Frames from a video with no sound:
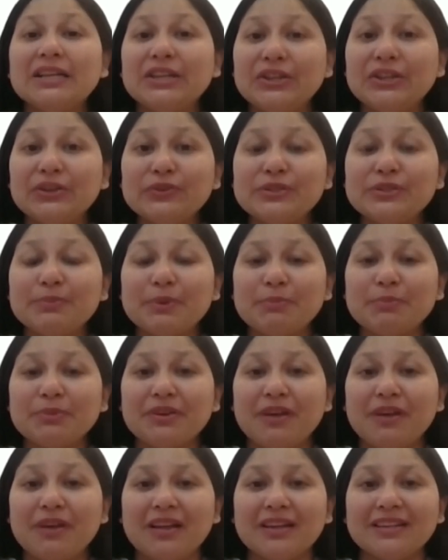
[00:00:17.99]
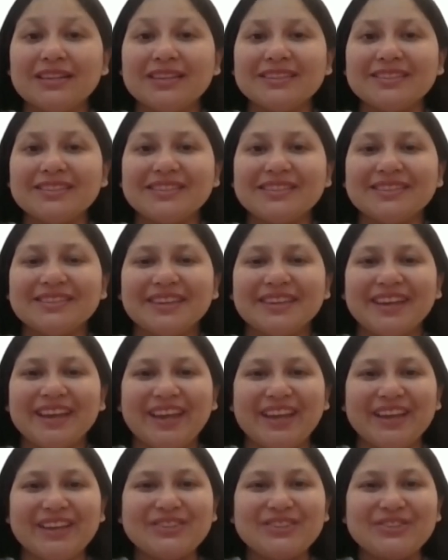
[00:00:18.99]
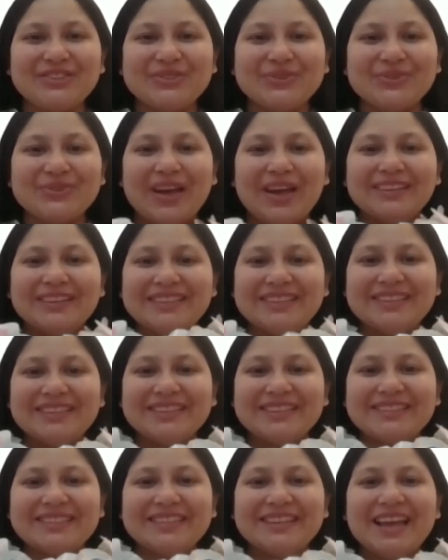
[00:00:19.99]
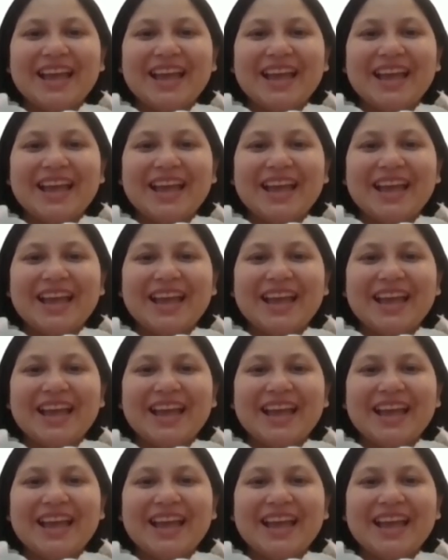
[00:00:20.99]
newspaper garland. And so I did.